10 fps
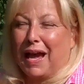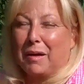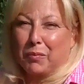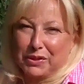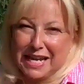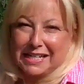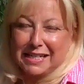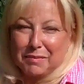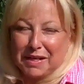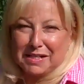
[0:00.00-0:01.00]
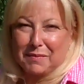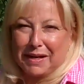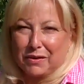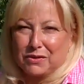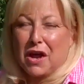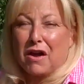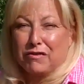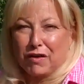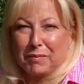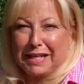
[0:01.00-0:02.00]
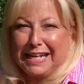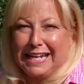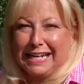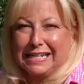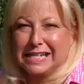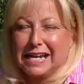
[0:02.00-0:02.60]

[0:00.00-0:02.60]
I'm protecting my tomatoes from the heat.